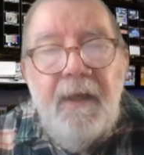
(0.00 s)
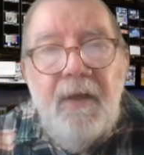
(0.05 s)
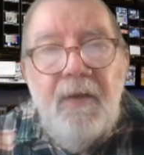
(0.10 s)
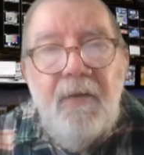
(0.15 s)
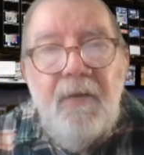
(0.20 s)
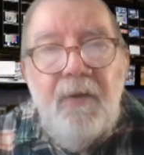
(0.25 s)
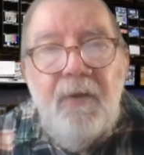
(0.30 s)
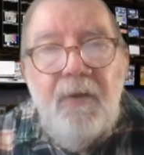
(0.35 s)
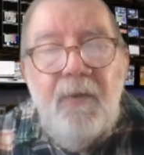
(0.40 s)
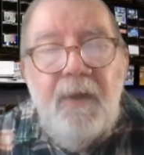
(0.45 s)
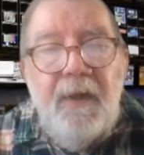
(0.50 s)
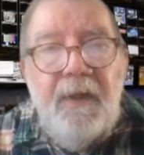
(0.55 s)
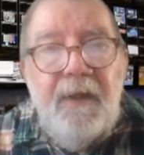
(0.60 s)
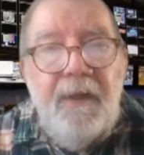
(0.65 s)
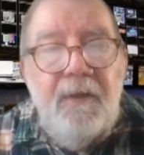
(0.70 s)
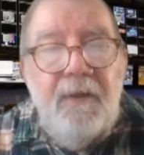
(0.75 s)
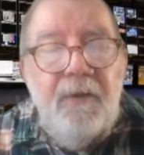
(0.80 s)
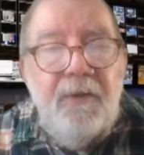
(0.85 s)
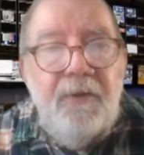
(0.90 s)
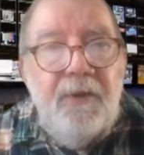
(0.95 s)
although I
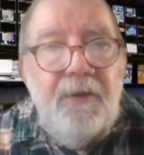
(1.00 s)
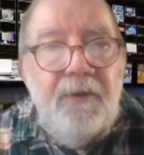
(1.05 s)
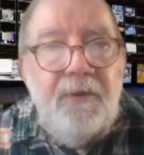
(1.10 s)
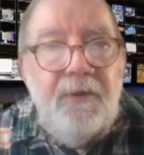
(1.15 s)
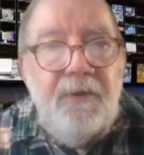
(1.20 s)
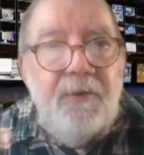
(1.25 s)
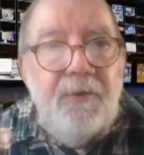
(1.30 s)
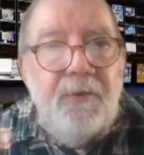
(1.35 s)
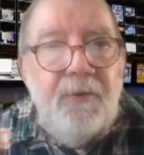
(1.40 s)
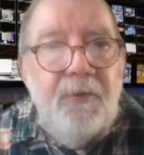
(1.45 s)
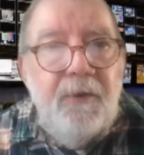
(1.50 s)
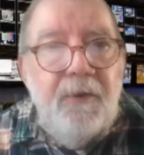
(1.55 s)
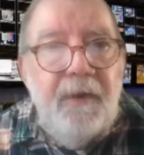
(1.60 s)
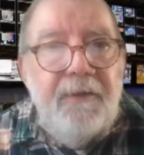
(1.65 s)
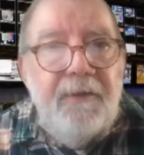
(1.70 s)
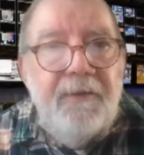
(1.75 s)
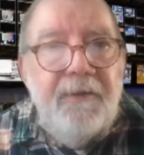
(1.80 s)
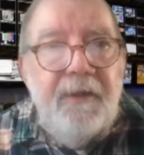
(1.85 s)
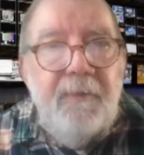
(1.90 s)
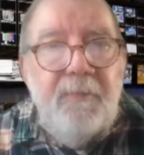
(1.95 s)
had looked at the store the
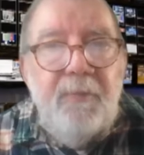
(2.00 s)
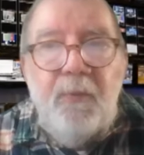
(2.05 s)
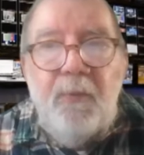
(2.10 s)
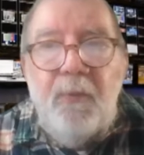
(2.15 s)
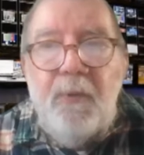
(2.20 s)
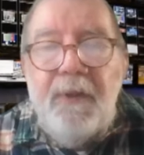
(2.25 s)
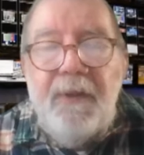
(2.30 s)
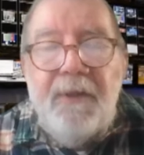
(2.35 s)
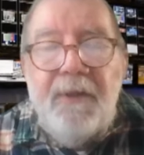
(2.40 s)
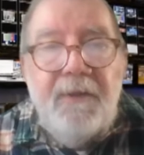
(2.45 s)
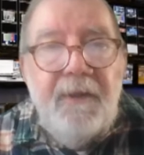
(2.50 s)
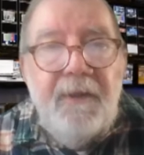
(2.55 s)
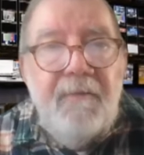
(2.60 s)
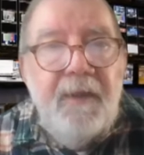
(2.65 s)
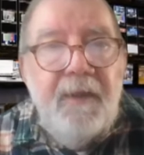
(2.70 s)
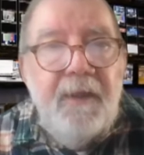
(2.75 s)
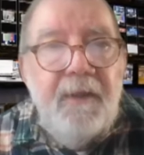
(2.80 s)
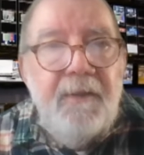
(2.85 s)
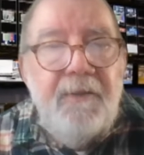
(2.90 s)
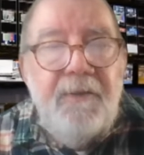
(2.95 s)
last couple of weeks and
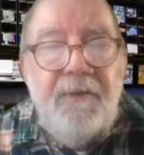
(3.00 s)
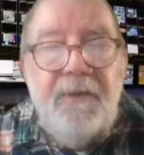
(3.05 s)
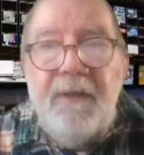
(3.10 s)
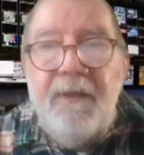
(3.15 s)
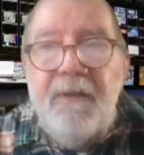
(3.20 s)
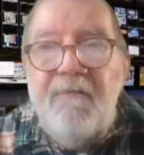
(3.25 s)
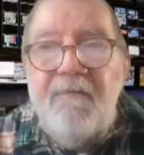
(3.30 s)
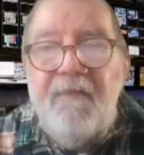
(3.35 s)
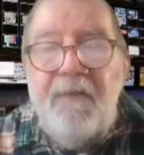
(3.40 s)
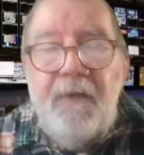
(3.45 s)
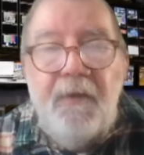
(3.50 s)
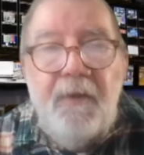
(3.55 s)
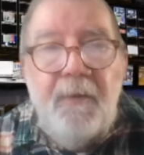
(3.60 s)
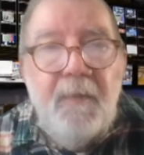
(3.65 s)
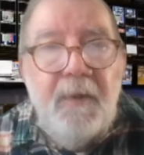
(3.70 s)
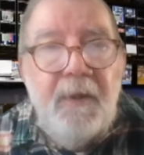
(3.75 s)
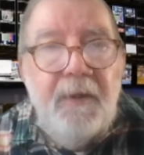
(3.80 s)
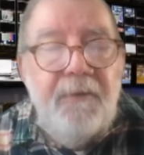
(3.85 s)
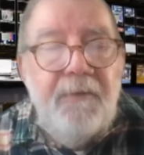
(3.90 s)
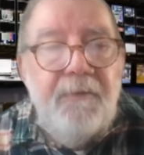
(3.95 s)
have not seen very
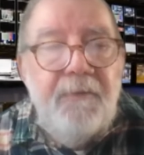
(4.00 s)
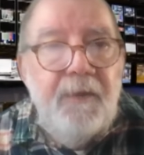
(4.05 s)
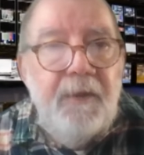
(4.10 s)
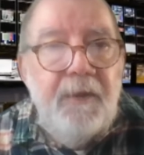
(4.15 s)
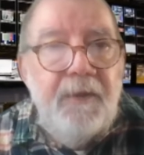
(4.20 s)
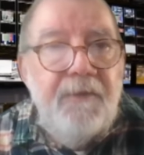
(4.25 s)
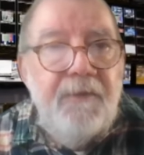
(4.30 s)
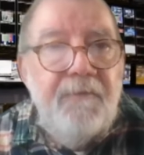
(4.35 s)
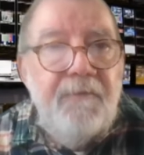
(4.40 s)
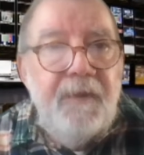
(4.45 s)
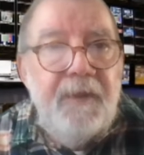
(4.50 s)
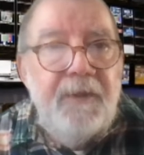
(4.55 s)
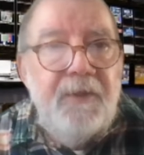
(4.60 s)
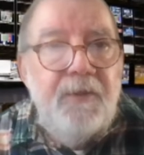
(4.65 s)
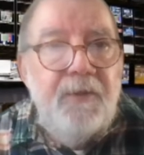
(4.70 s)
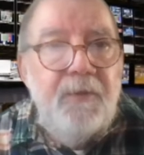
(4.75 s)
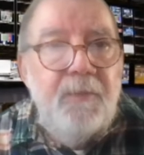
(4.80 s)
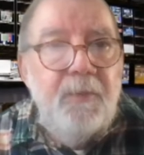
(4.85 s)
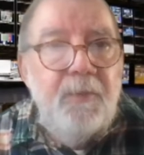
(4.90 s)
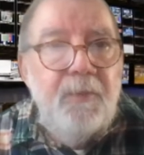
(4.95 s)
much fresh
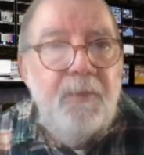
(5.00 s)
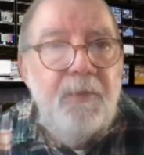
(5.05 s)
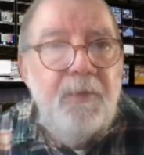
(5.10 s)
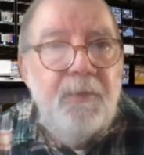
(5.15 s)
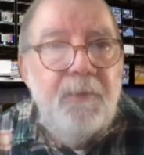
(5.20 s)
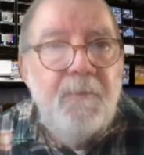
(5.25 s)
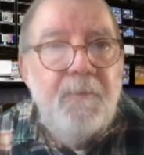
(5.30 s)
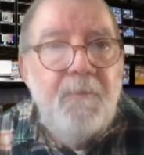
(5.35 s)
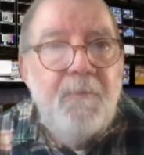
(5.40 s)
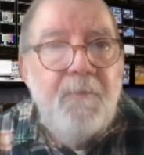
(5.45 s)
vegetables,